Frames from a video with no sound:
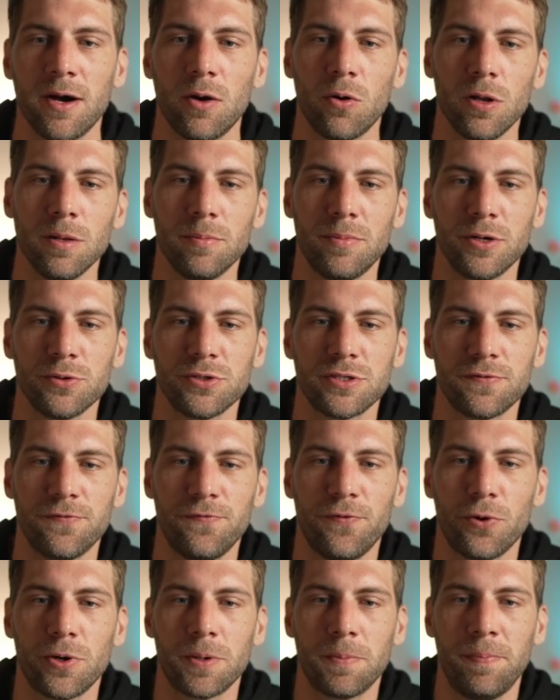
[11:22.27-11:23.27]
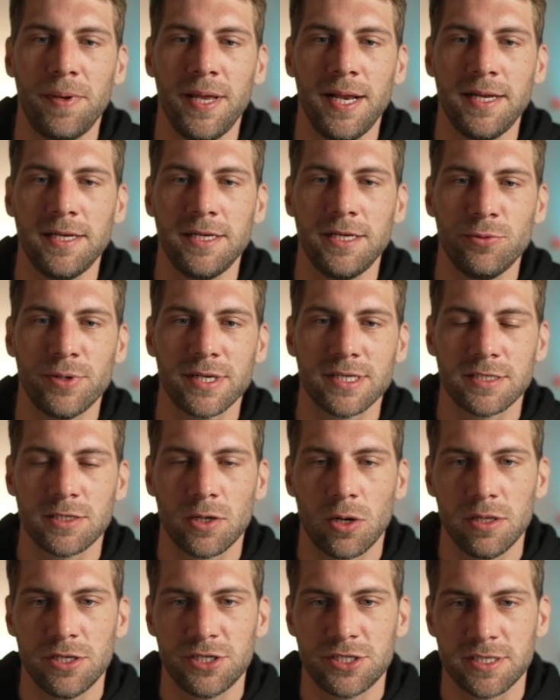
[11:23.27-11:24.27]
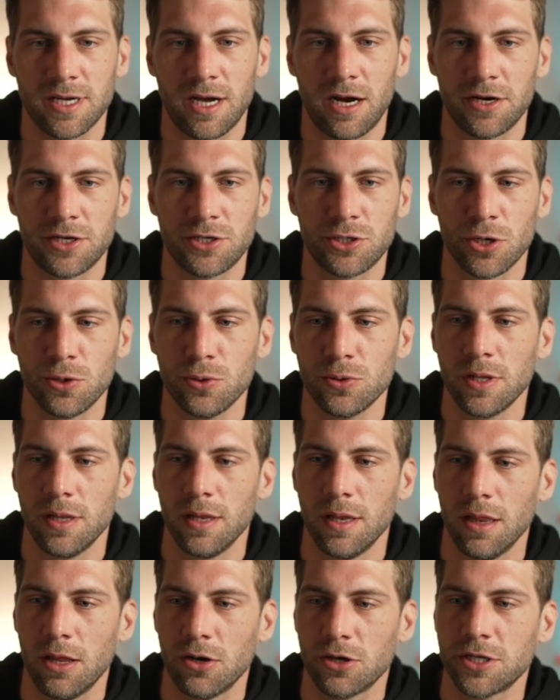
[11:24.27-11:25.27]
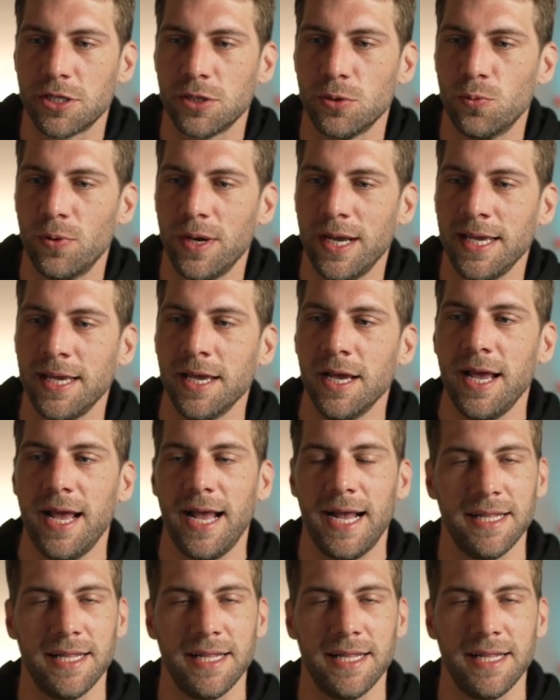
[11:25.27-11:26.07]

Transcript: Almost 4 billion US dollars are total locked away